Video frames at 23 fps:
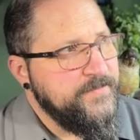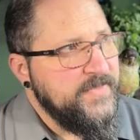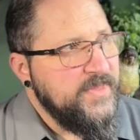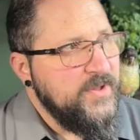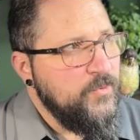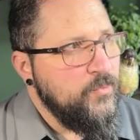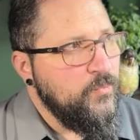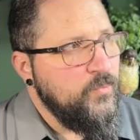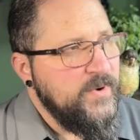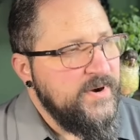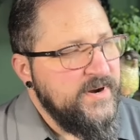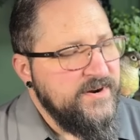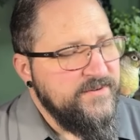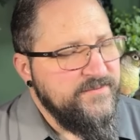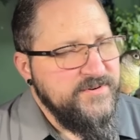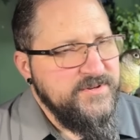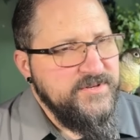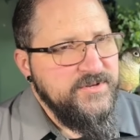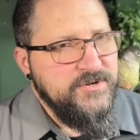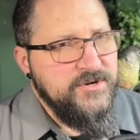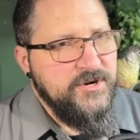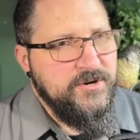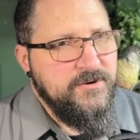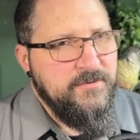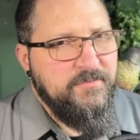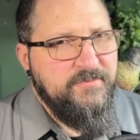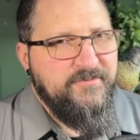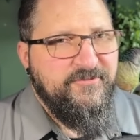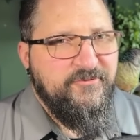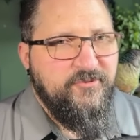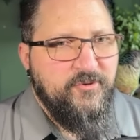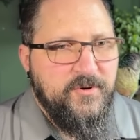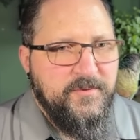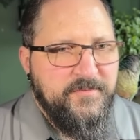Whenever you go to
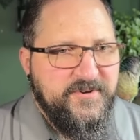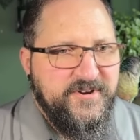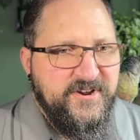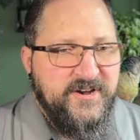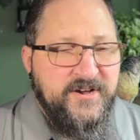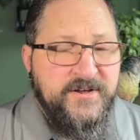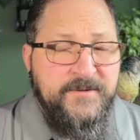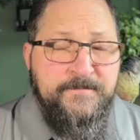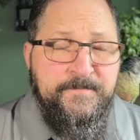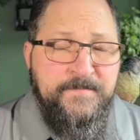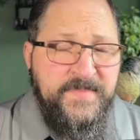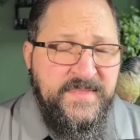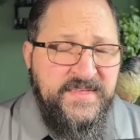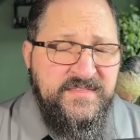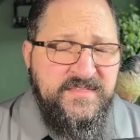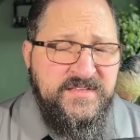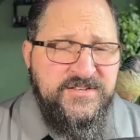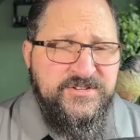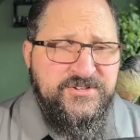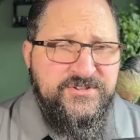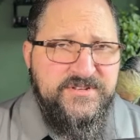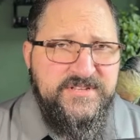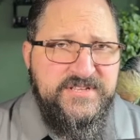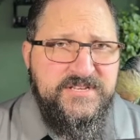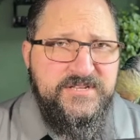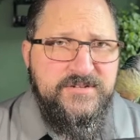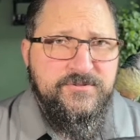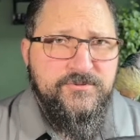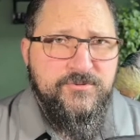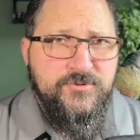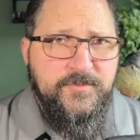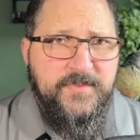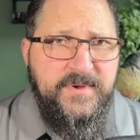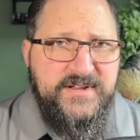perform cut and then you need to
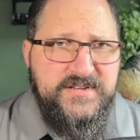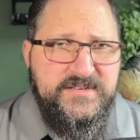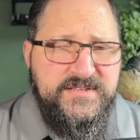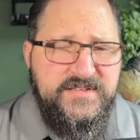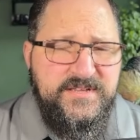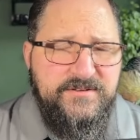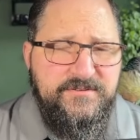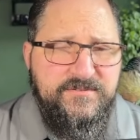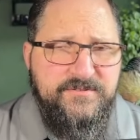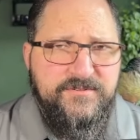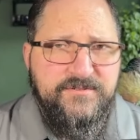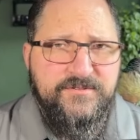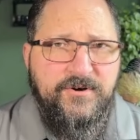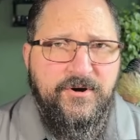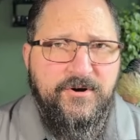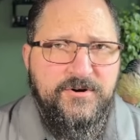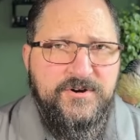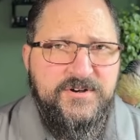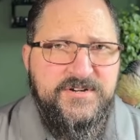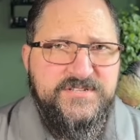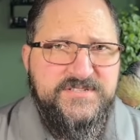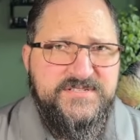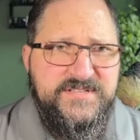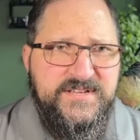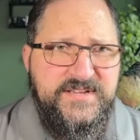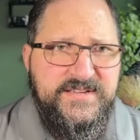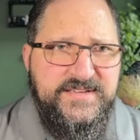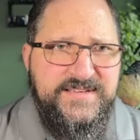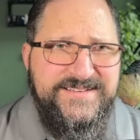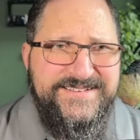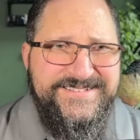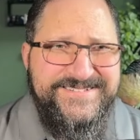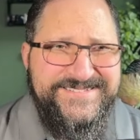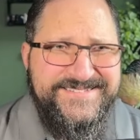glue it back together, the hardest thing
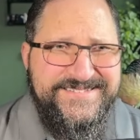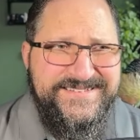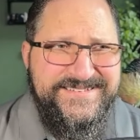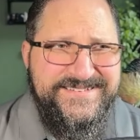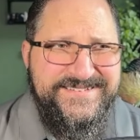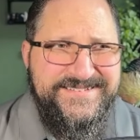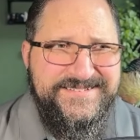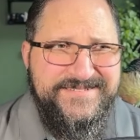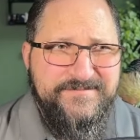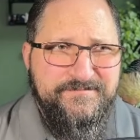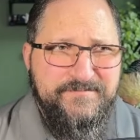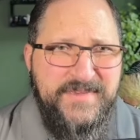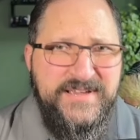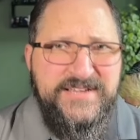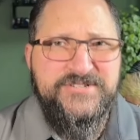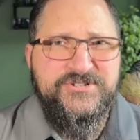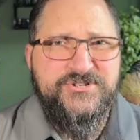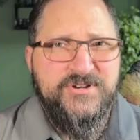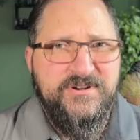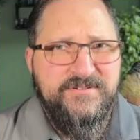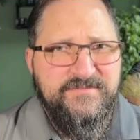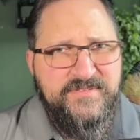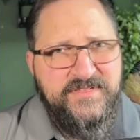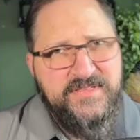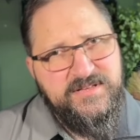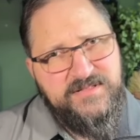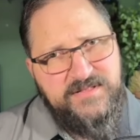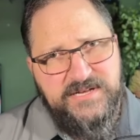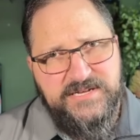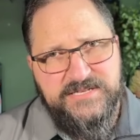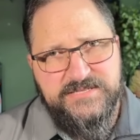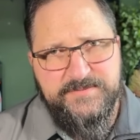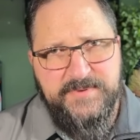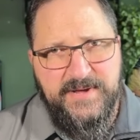is making sure everything
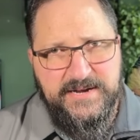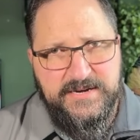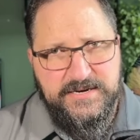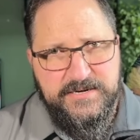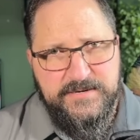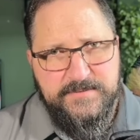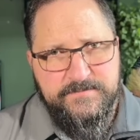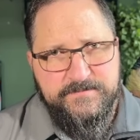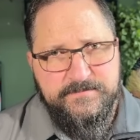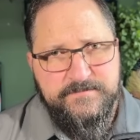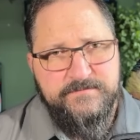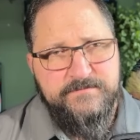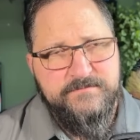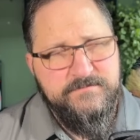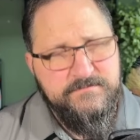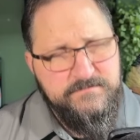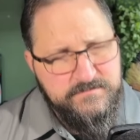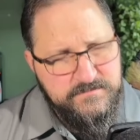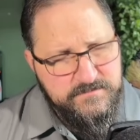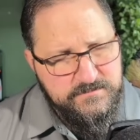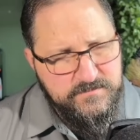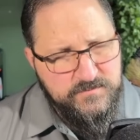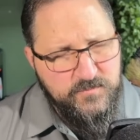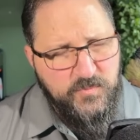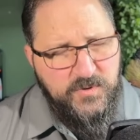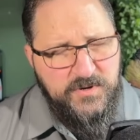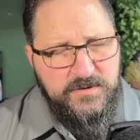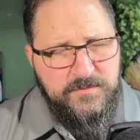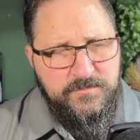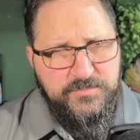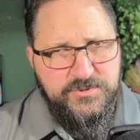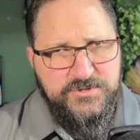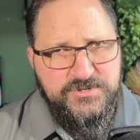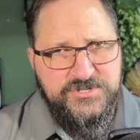lines back up.
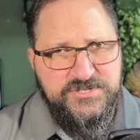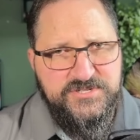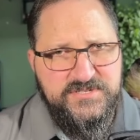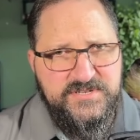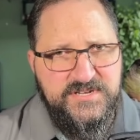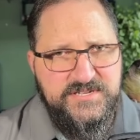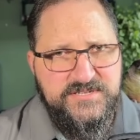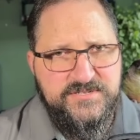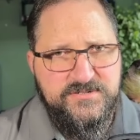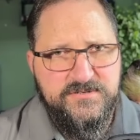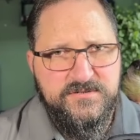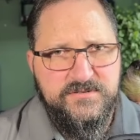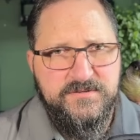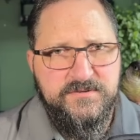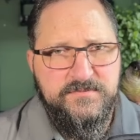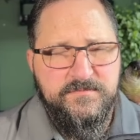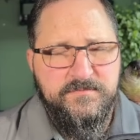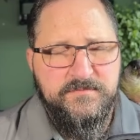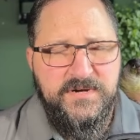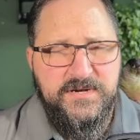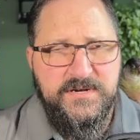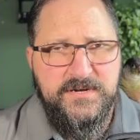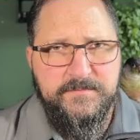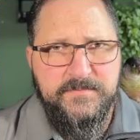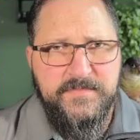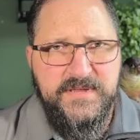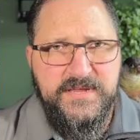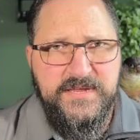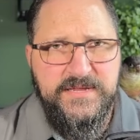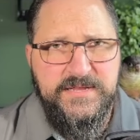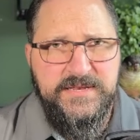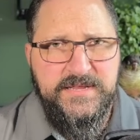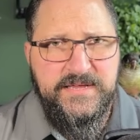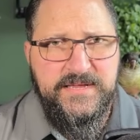Well, Prusa Slicer
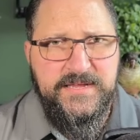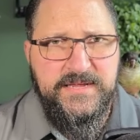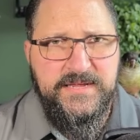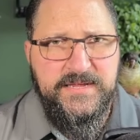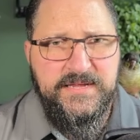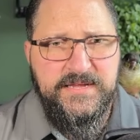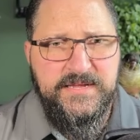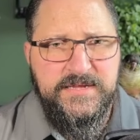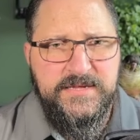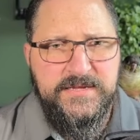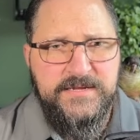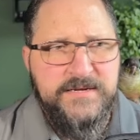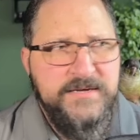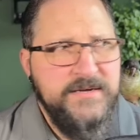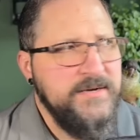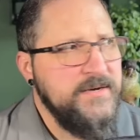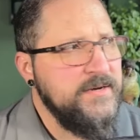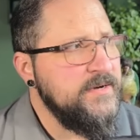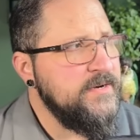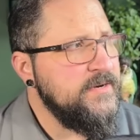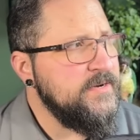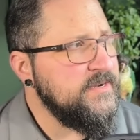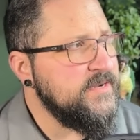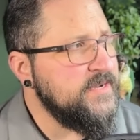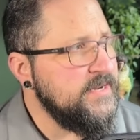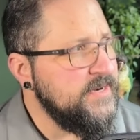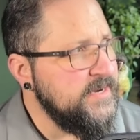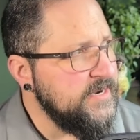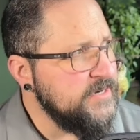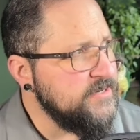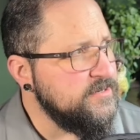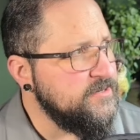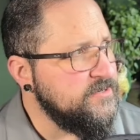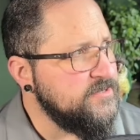made a
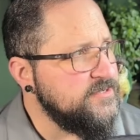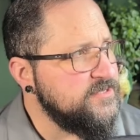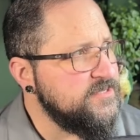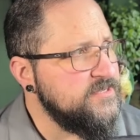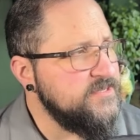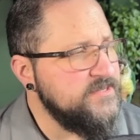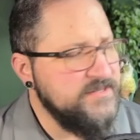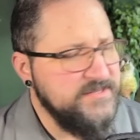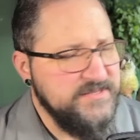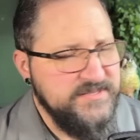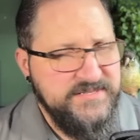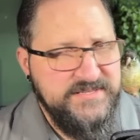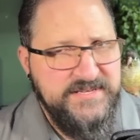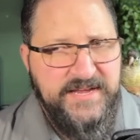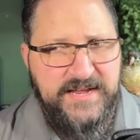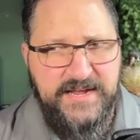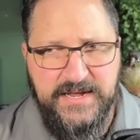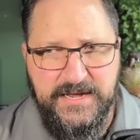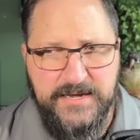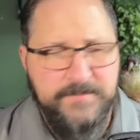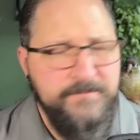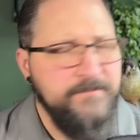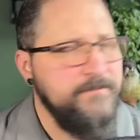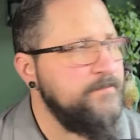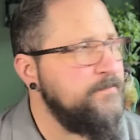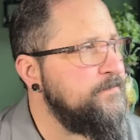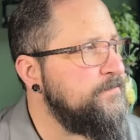connectors tab